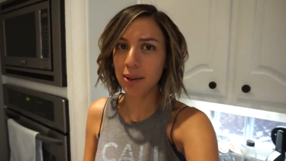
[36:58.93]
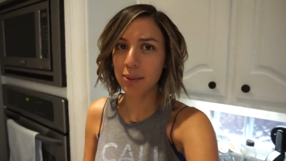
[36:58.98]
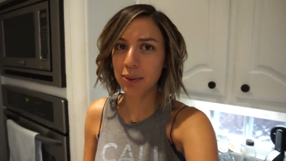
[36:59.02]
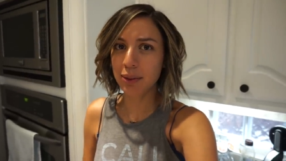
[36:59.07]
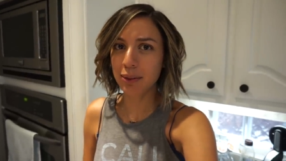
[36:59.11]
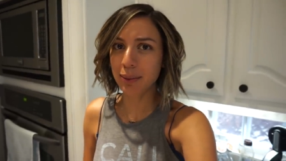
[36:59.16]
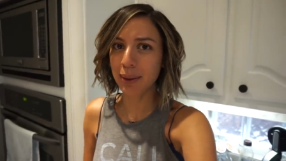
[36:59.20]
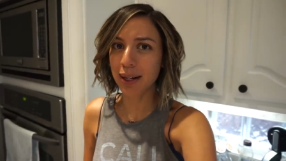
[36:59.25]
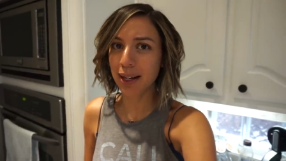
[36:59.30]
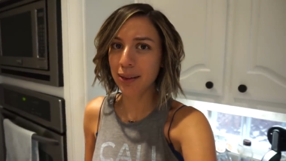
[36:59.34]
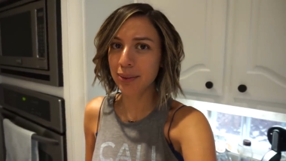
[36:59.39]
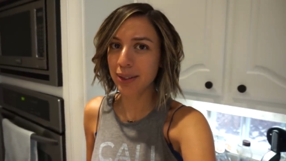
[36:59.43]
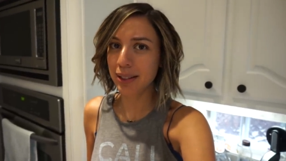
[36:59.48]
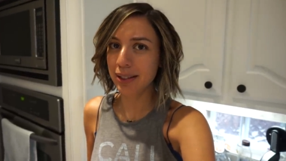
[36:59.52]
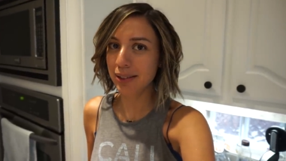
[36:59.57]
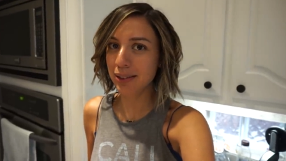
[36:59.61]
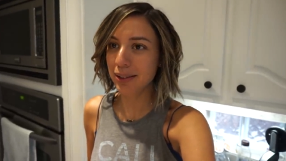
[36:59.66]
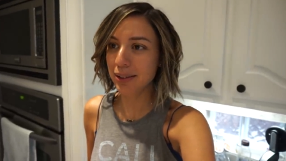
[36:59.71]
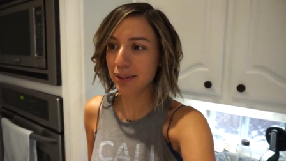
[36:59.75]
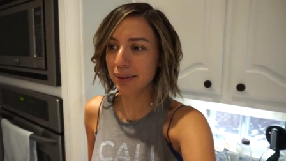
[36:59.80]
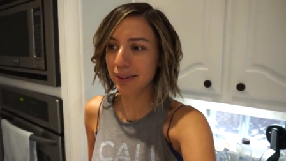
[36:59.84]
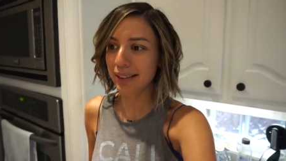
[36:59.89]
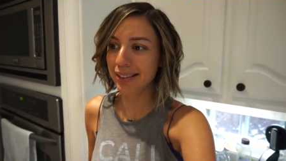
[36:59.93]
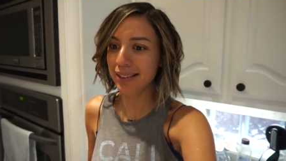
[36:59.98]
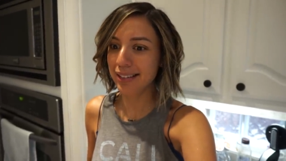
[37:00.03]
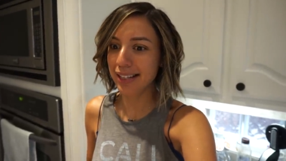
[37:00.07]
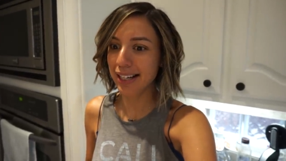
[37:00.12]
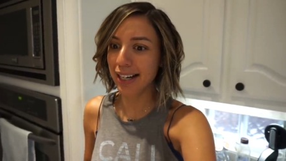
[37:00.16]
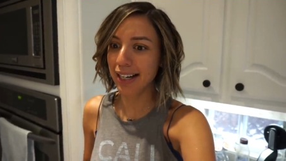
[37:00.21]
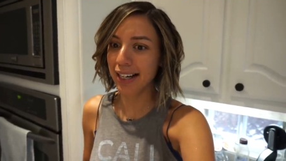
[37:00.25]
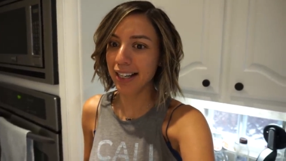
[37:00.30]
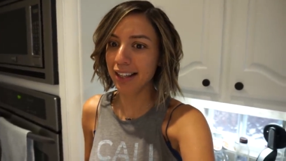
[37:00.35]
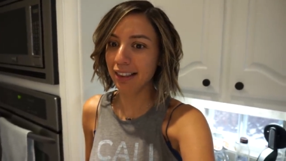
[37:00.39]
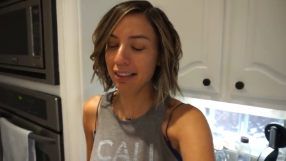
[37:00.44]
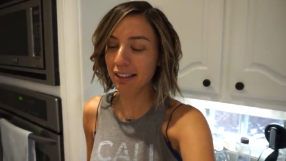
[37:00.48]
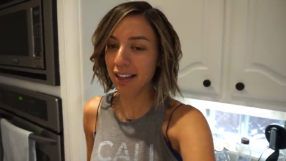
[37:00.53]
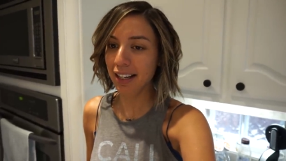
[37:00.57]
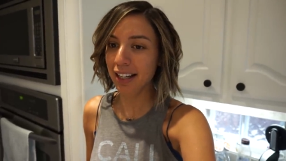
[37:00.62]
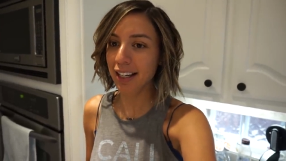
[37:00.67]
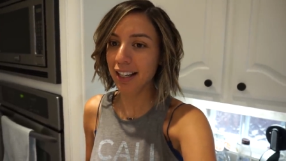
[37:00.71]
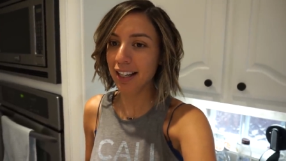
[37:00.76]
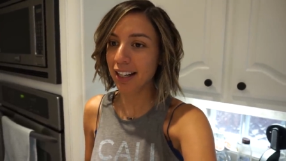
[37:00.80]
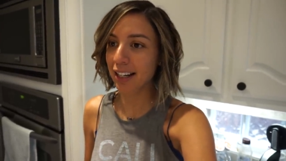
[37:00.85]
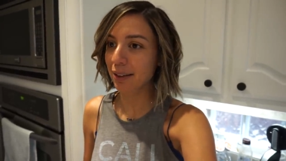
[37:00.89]
It was when I was still doing the dating
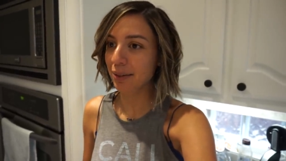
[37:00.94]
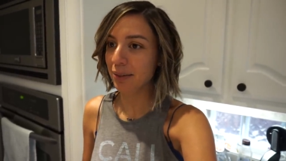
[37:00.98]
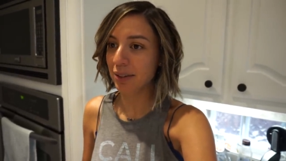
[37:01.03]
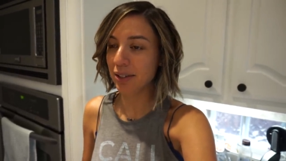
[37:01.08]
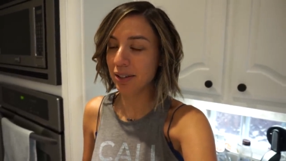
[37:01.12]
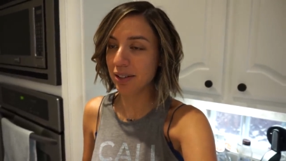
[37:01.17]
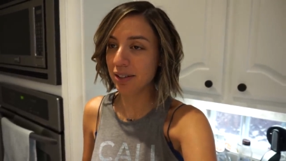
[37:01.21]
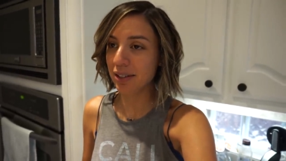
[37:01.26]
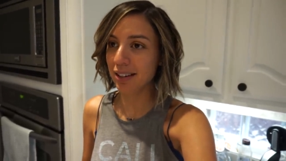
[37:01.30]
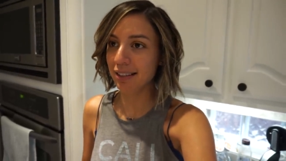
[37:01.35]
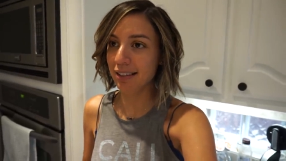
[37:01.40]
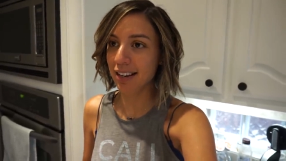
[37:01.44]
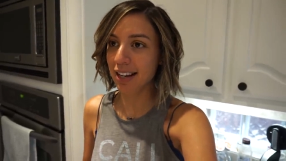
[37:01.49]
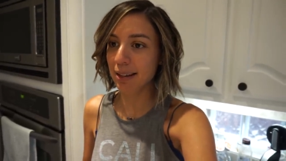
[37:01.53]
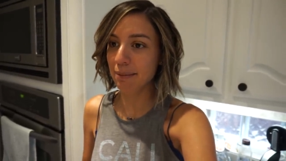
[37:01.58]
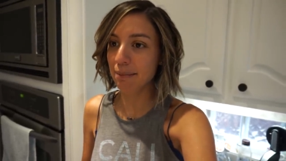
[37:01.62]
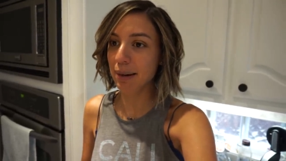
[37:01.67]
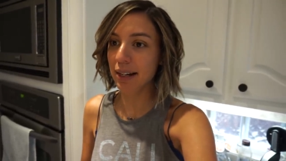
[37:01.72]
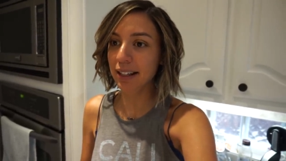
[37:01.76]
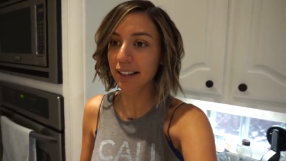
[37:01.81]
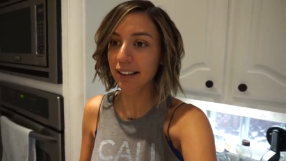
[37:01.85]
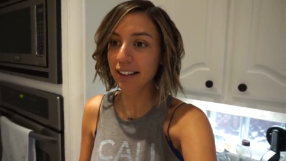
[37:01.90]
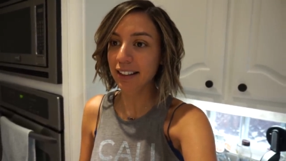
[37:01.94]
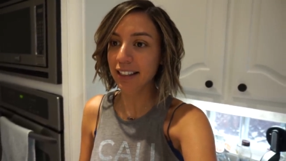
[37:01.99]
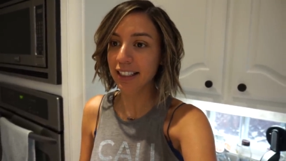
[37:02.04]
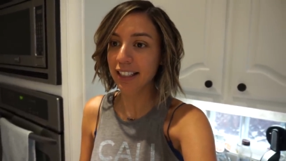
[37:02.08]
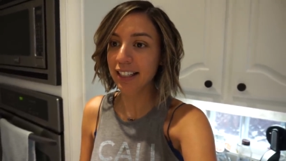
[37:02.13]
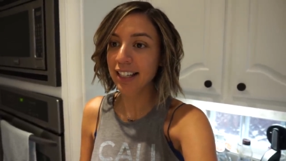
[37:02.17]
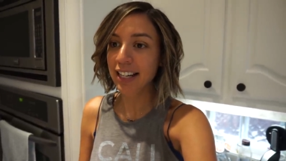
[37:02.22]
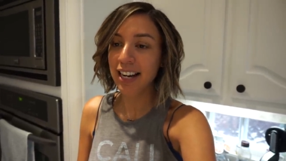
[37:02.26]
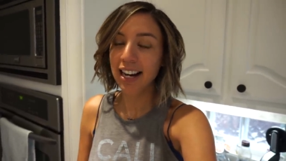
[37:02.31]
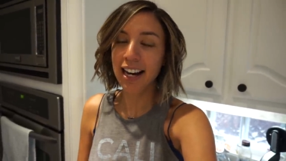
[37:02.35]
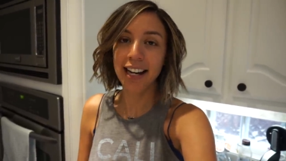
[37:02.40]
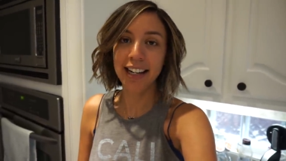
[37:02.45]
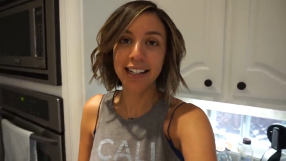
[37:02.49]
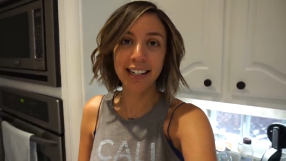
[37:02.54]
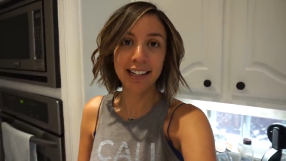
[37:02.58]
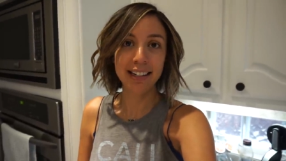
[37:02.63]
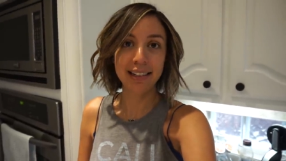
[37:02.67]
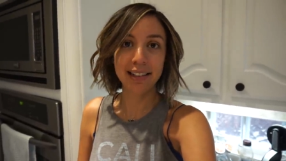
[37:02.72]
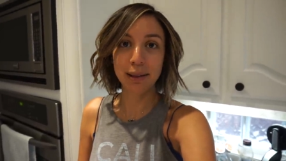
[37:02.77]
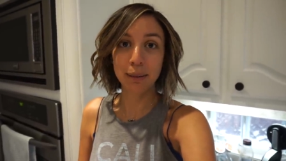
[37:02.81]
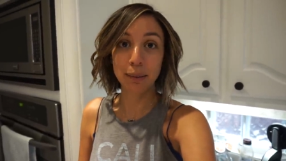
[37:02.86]
thing and it was just a nightmare and I needed